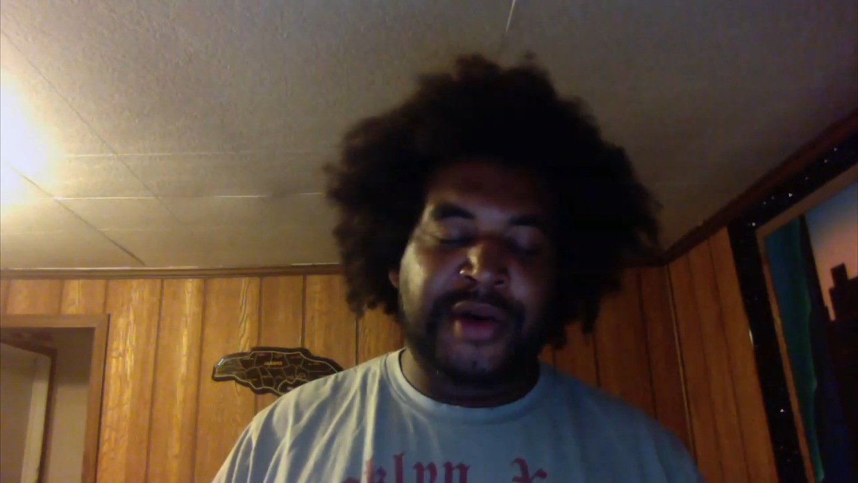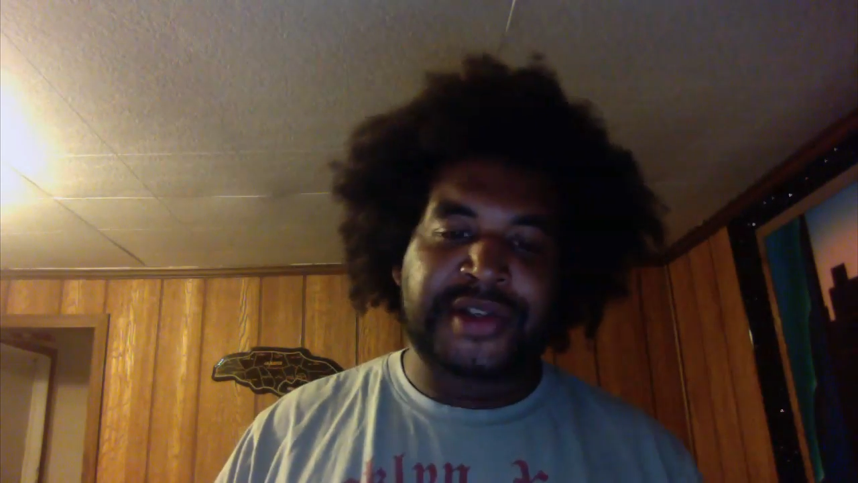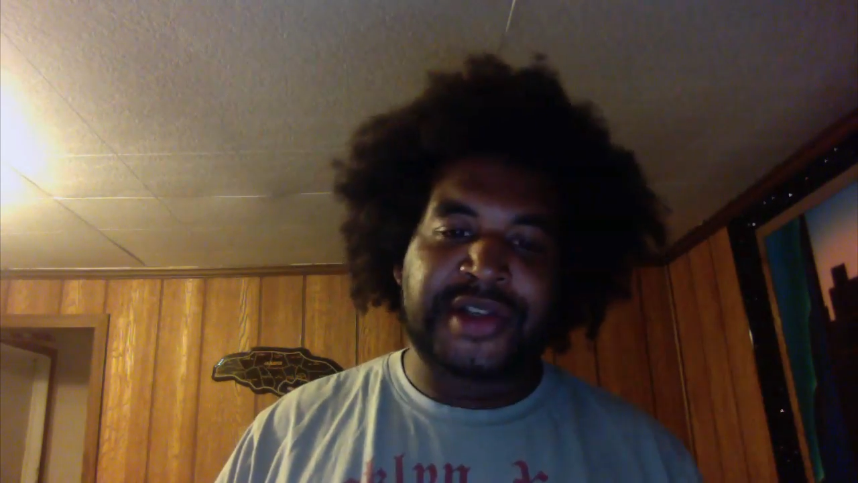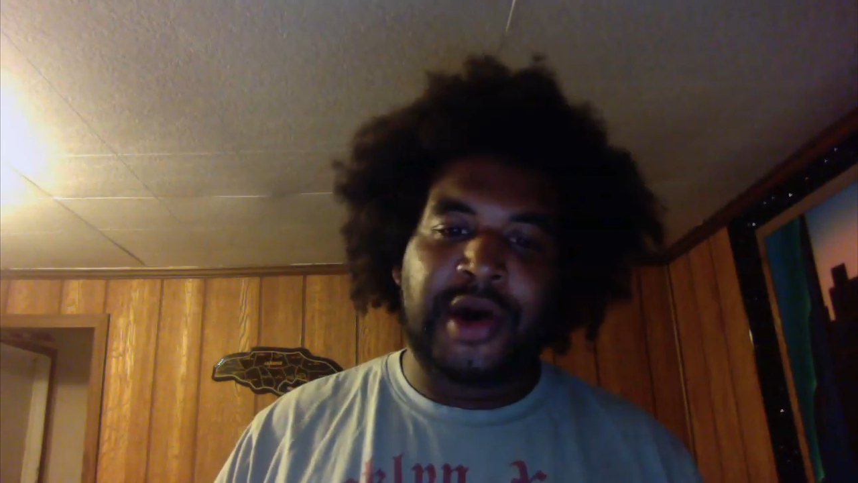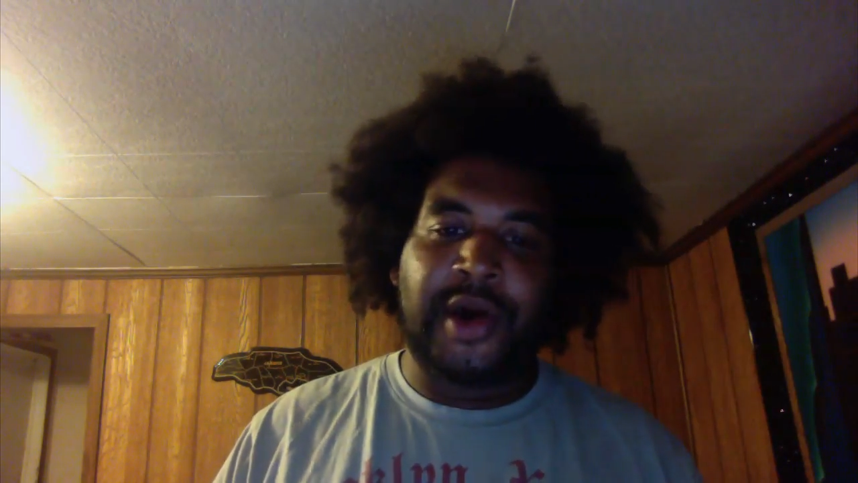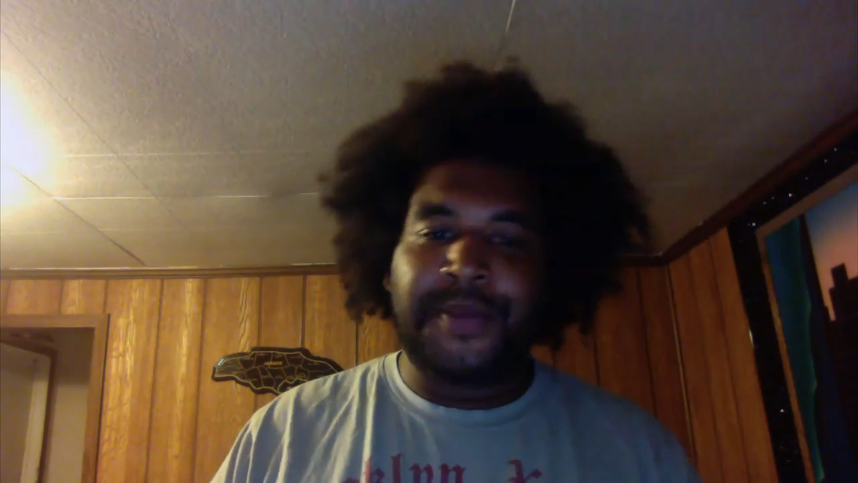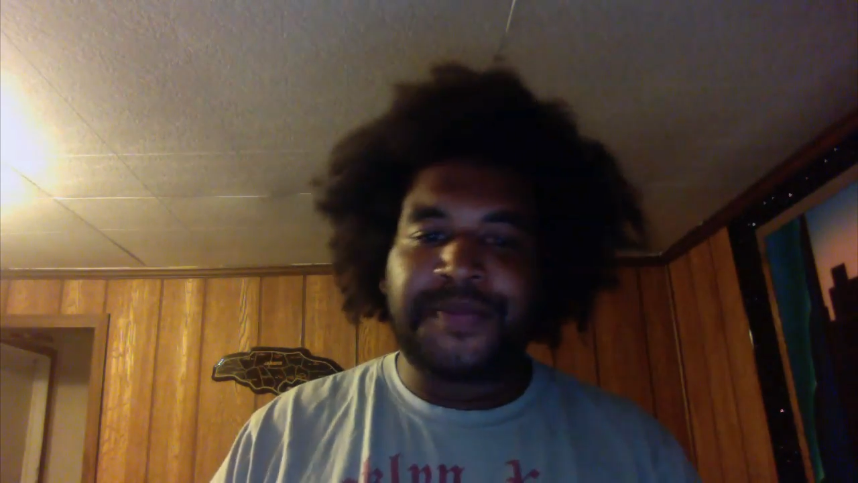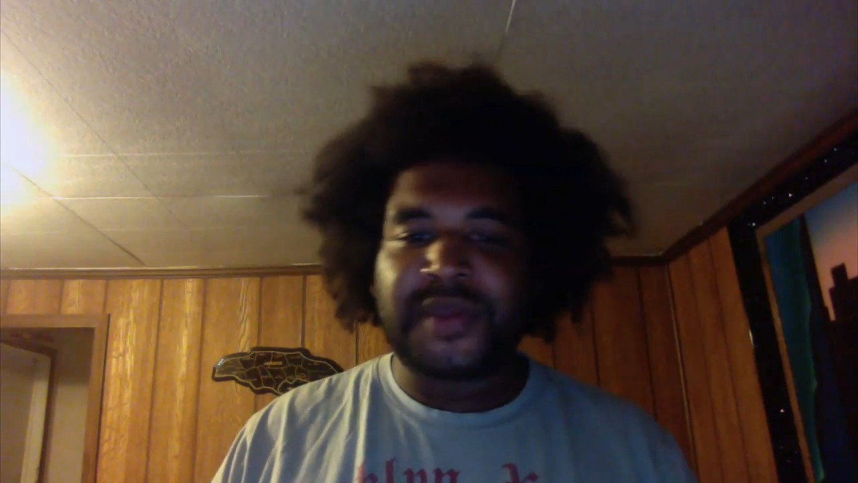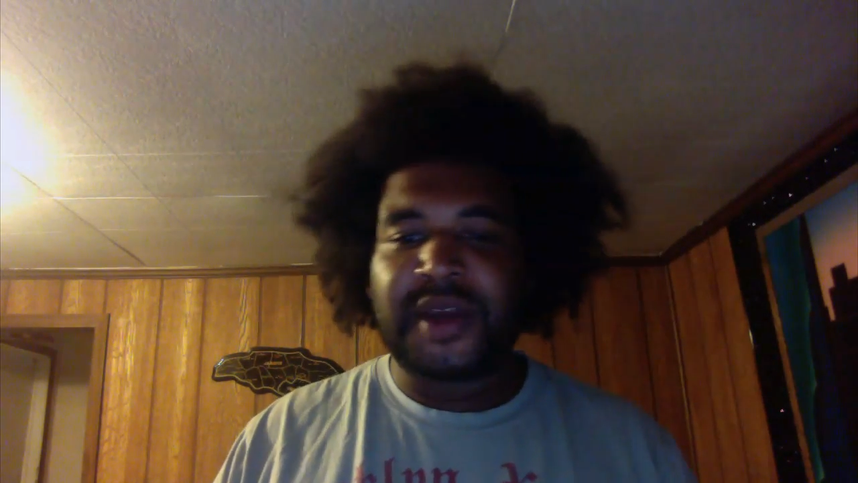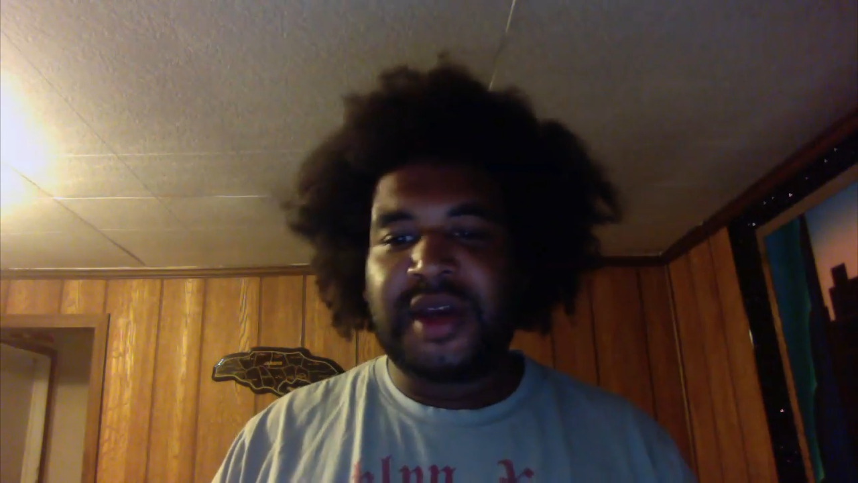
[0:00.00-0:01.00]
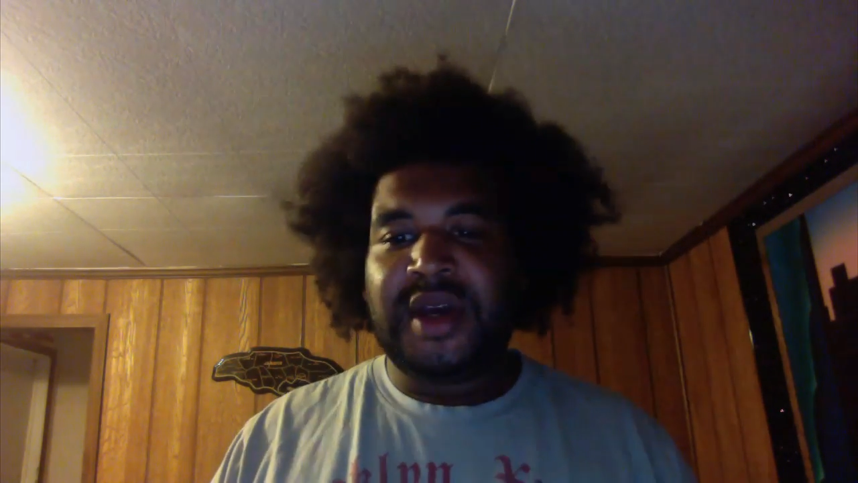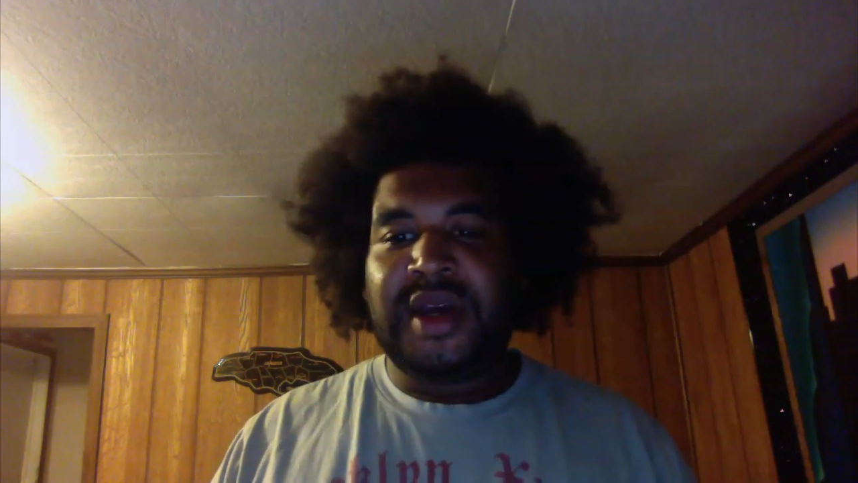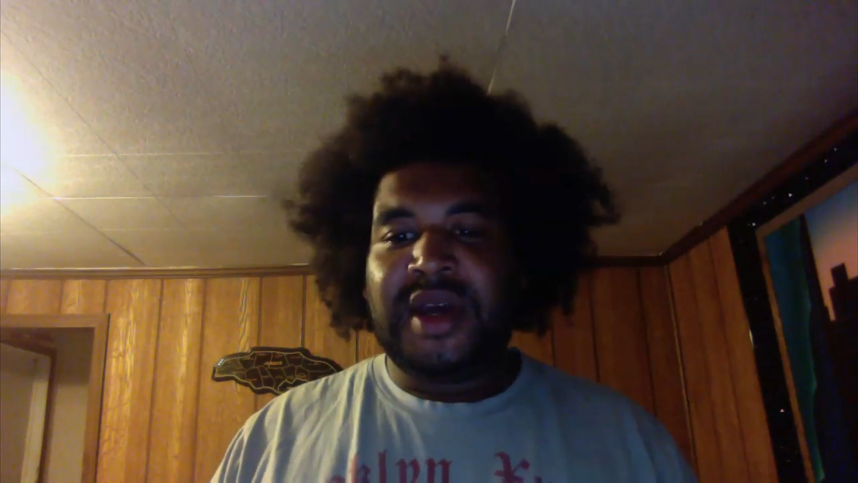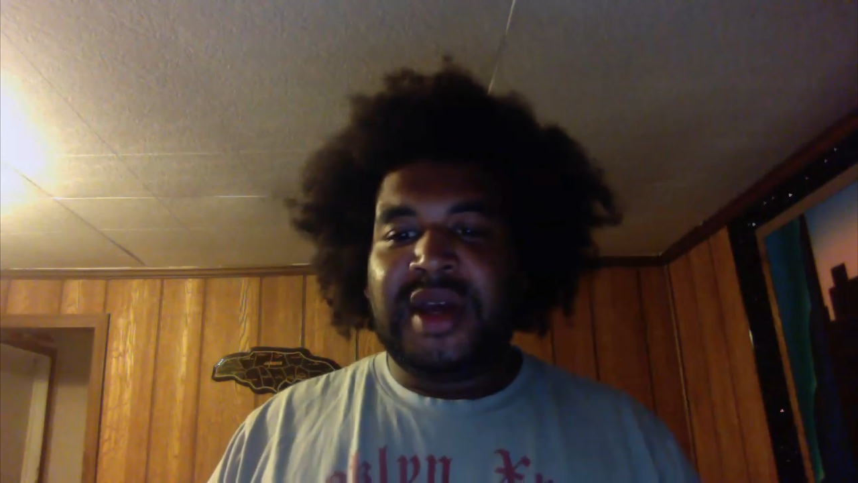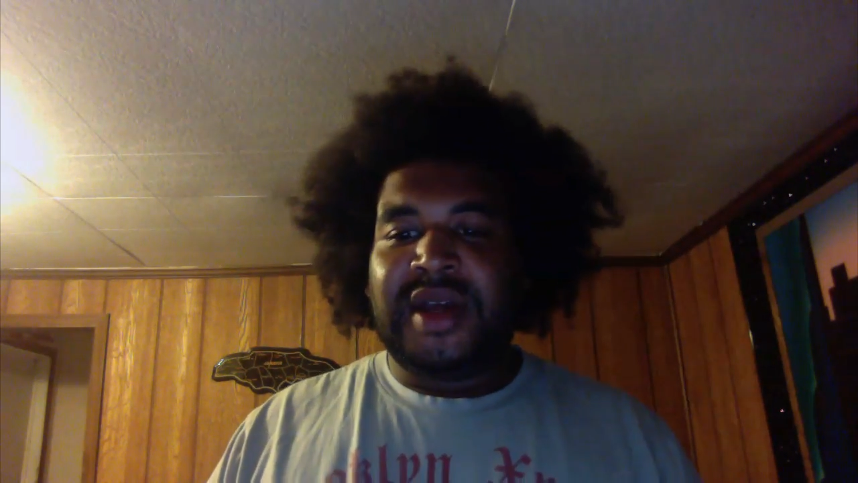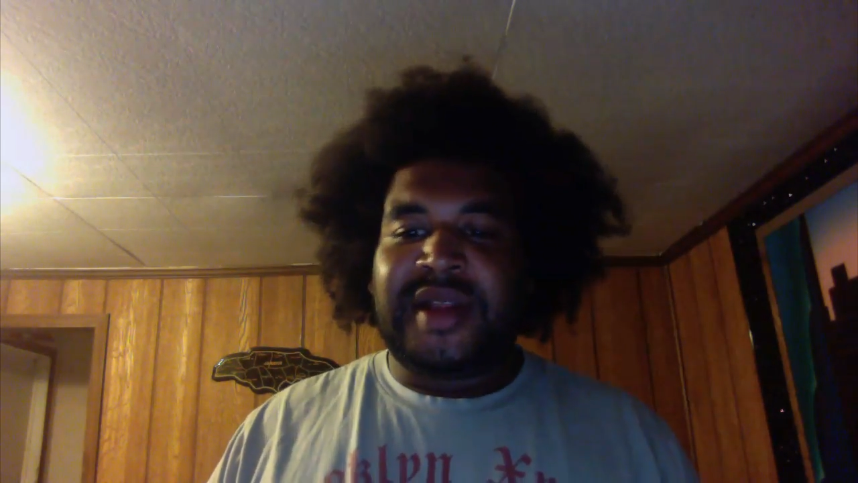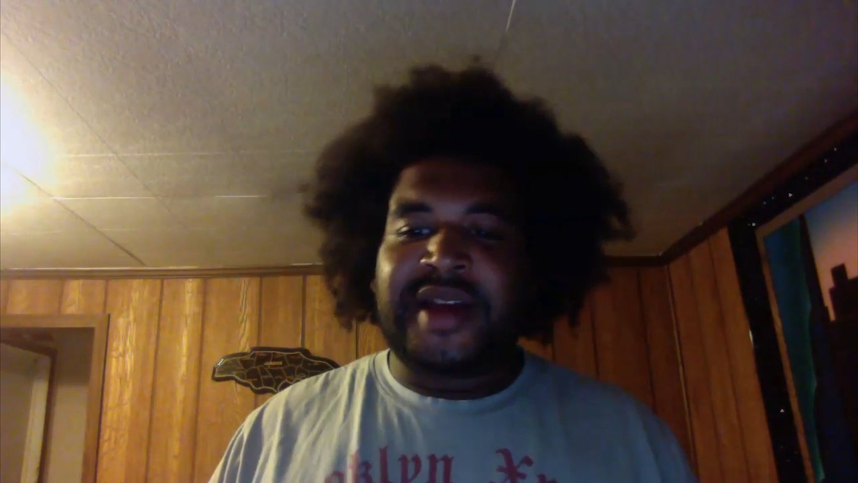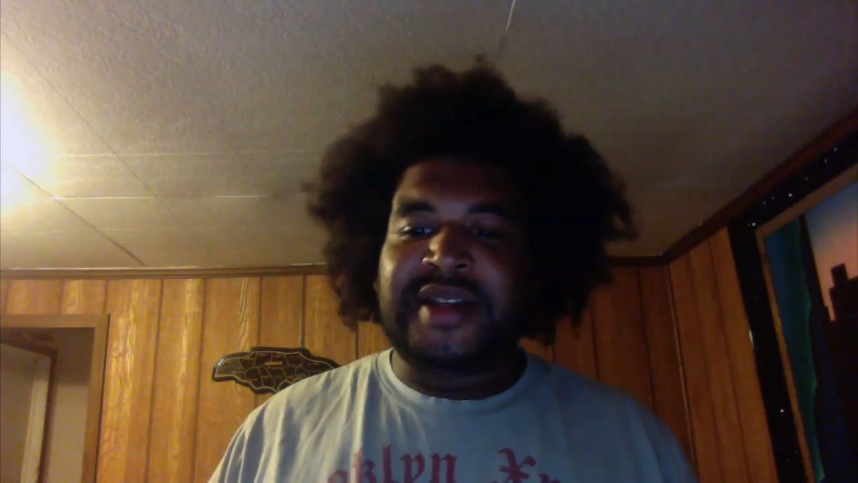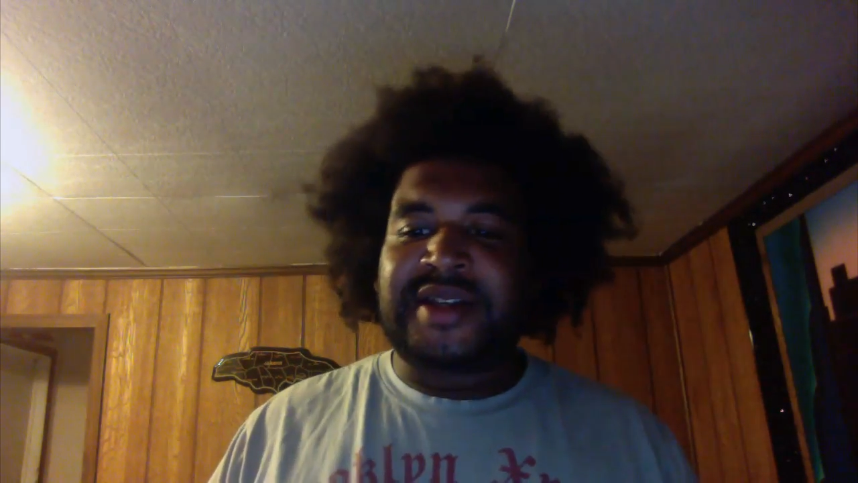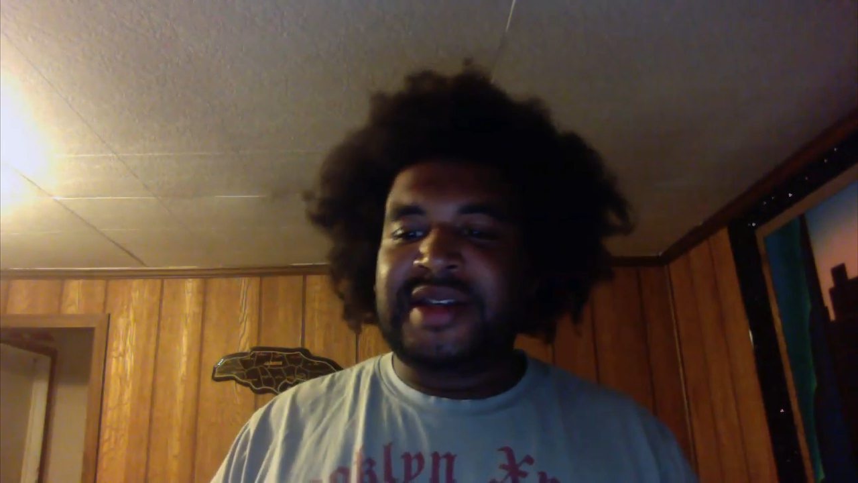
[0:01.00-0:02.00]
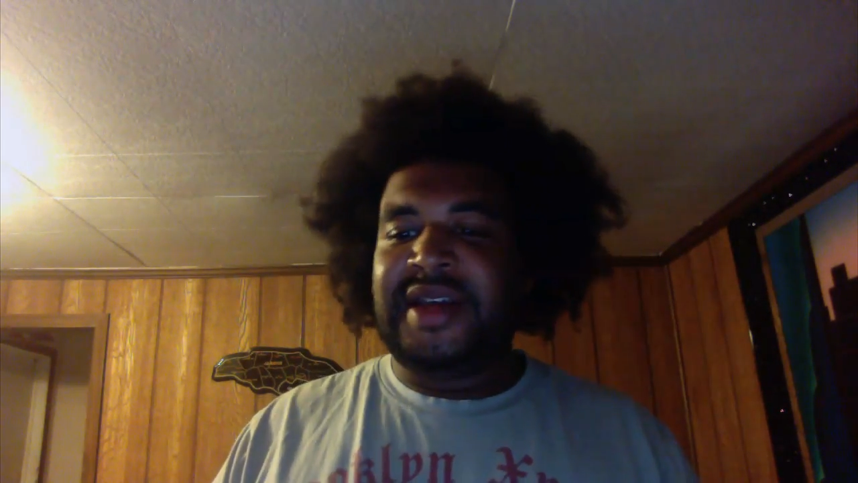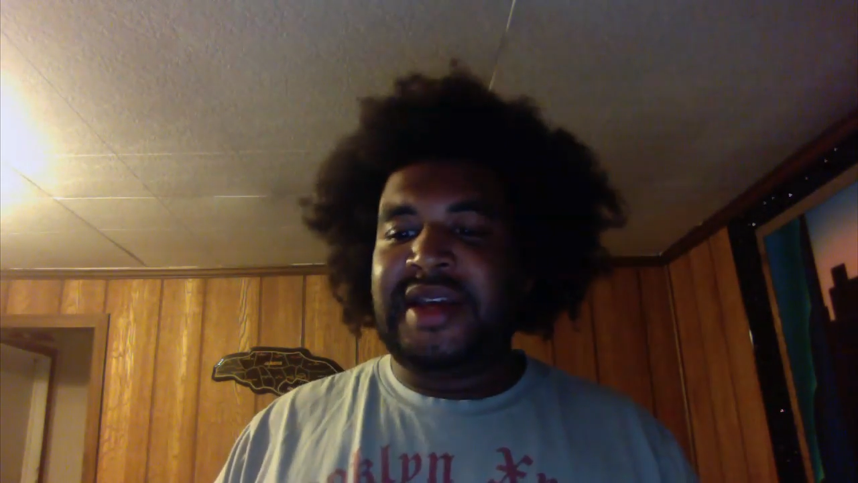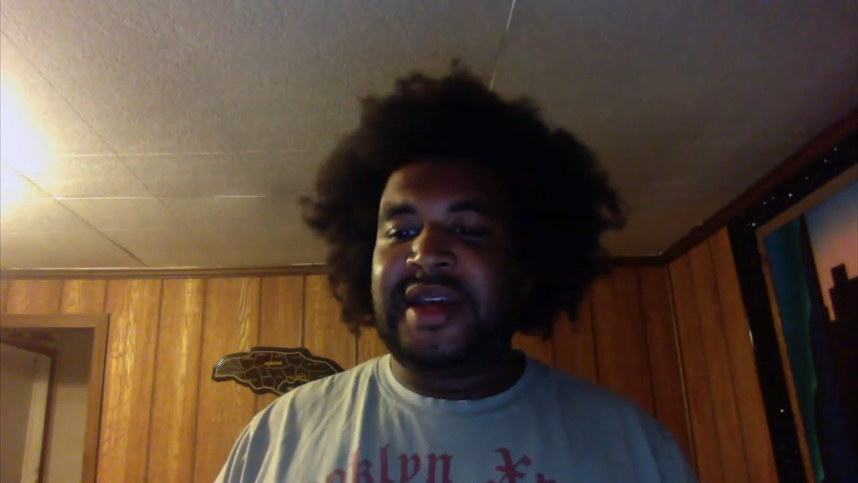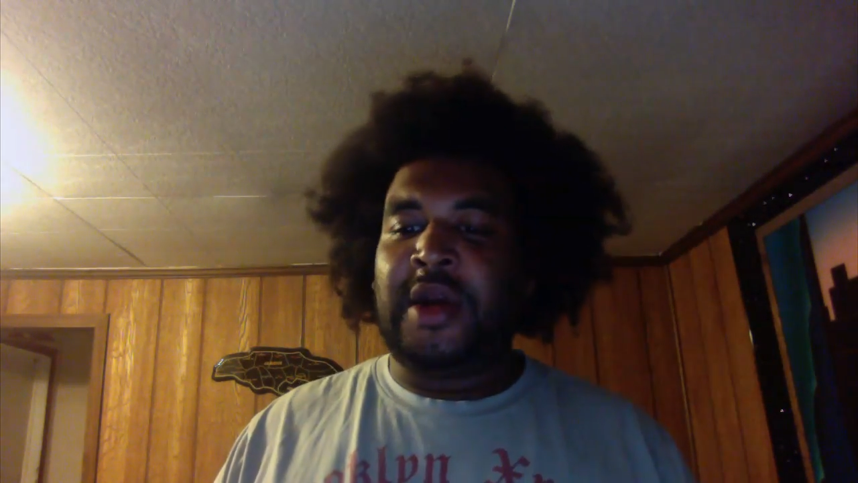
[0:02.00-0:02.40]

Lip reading: so like to see,